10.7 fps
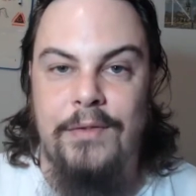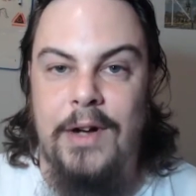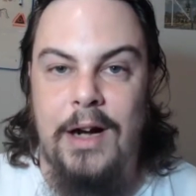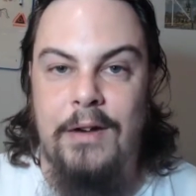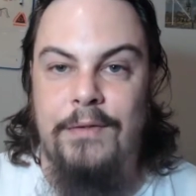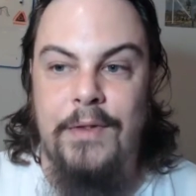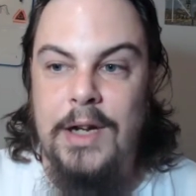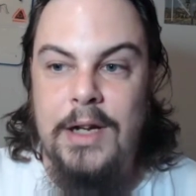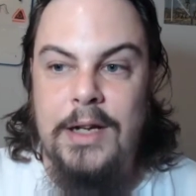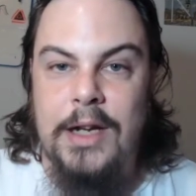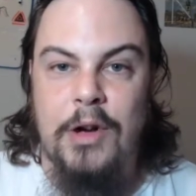of
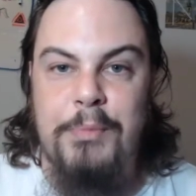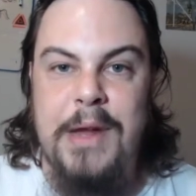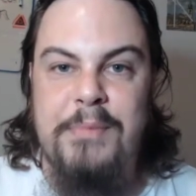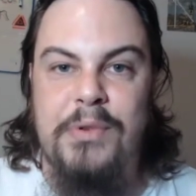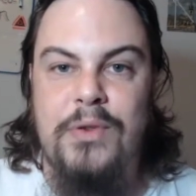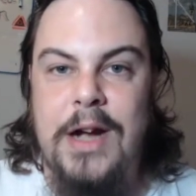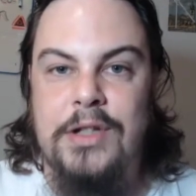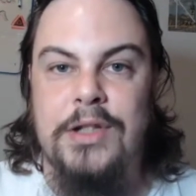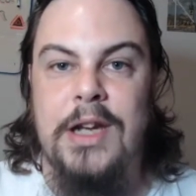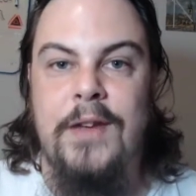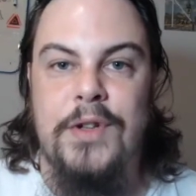you know, people who
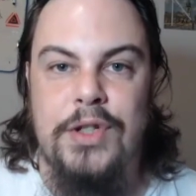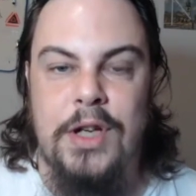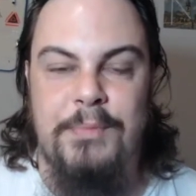actually give a shit.